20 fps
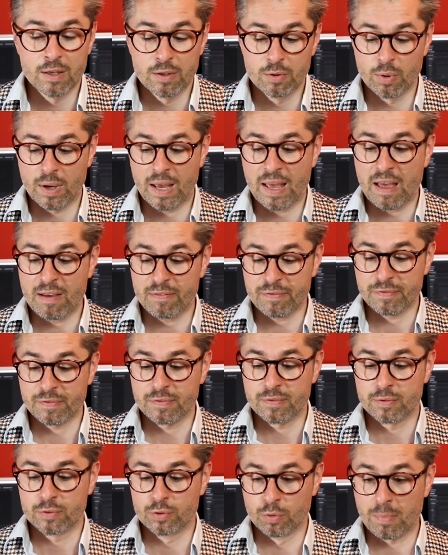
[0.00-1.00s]

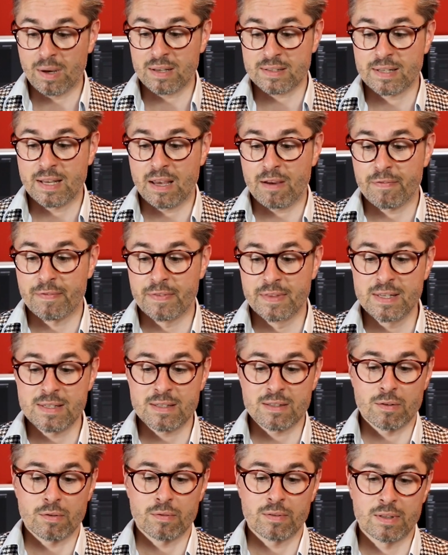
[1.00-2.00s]
You must have
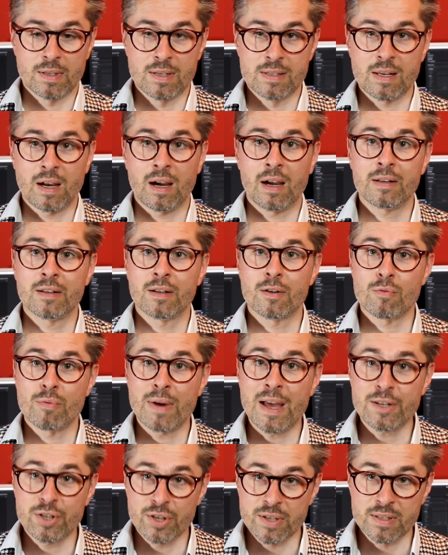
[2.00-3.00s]
this design
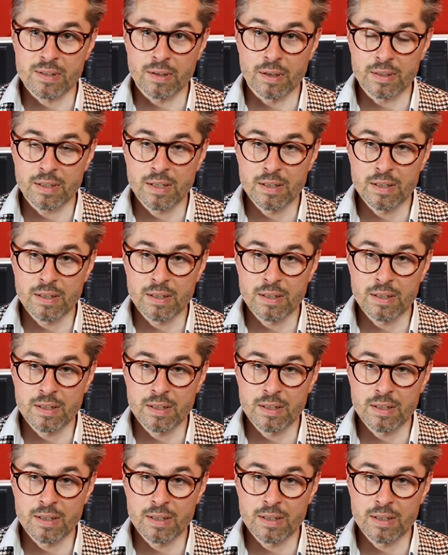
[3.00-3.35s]
registered,